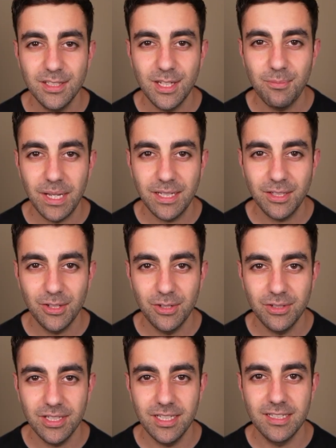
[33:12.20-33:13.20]
the
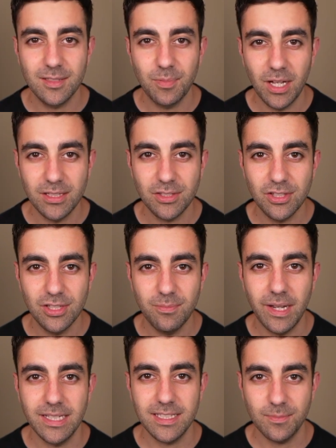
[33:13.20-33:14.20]
Bytecode is sponsored
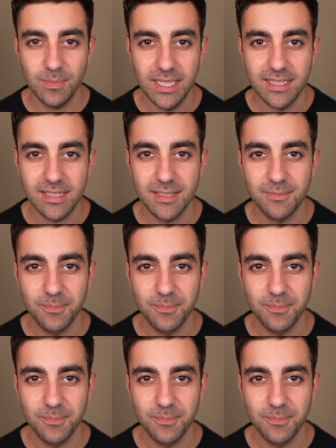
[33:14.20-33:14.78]
by Splits.